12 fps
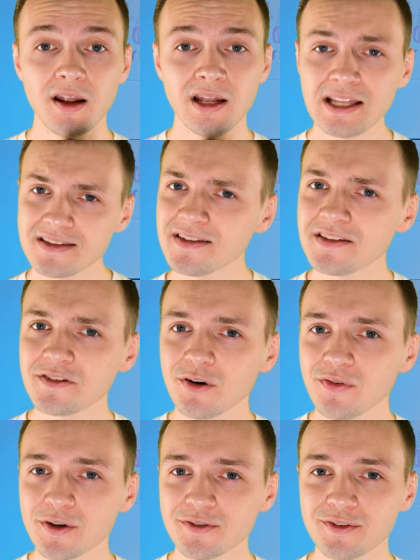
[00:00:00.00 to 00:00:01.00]
Let's
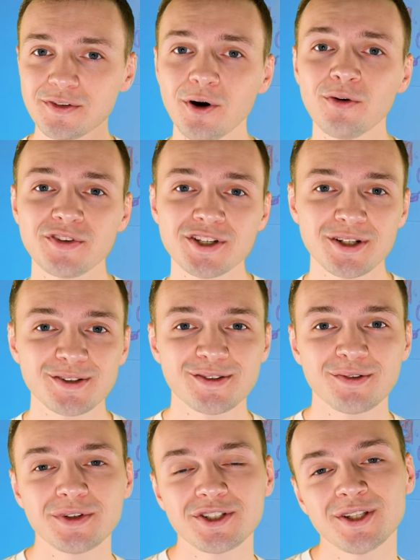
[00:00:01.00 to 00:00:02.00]
discover the official
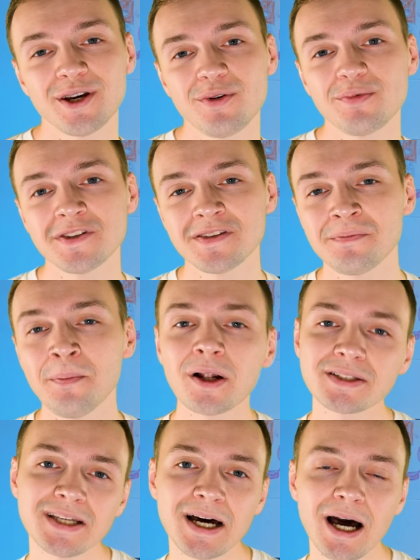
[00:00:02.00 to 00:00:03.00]
song which gonna represent
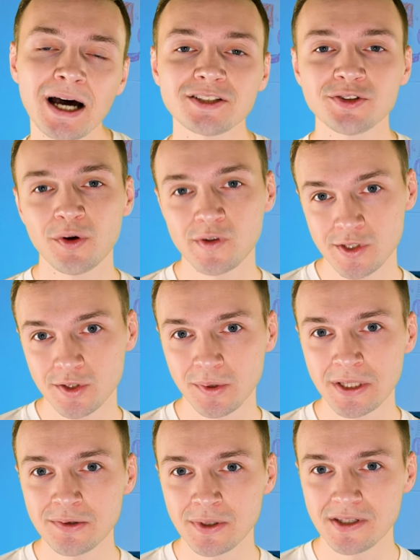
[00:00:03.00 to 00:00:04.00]
Malta at Eurovision
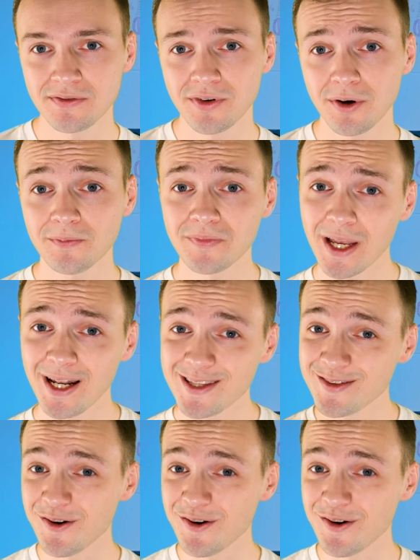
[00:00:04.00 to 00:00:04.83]
2024. Let's